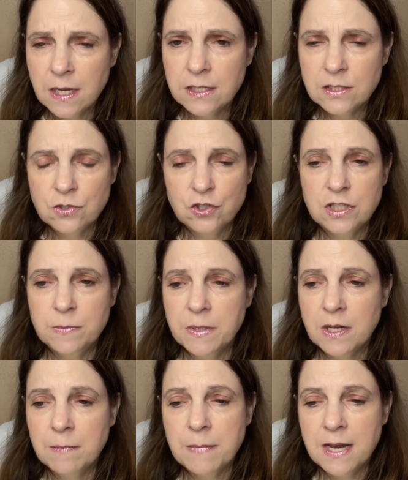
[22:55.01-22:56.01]
And so she's been
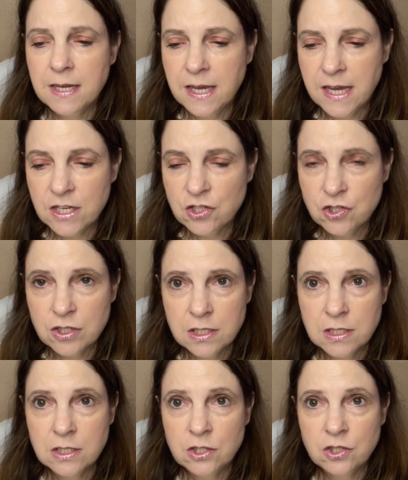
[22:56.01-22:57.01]
on
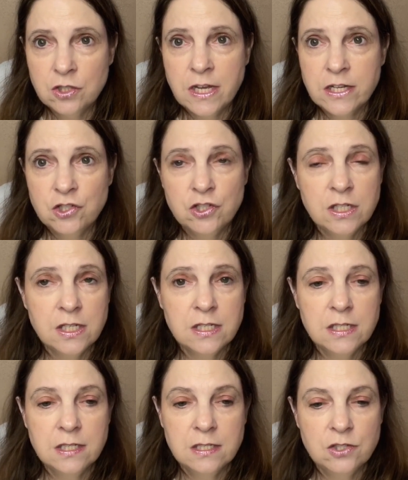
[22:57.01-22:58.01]
medication. And yeah, she
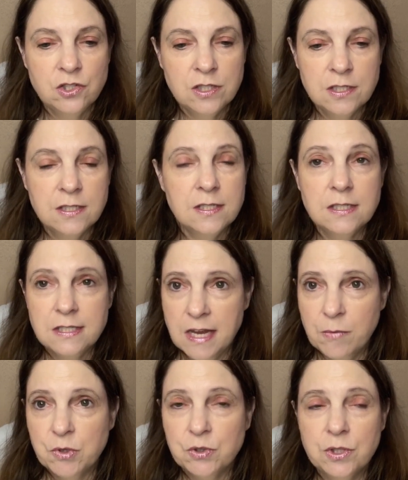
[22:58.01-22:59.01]
is
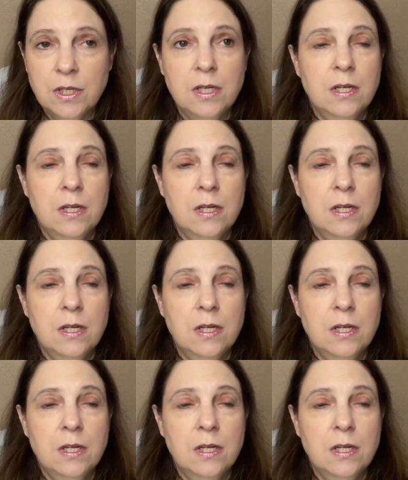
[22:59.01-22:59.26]
disabled.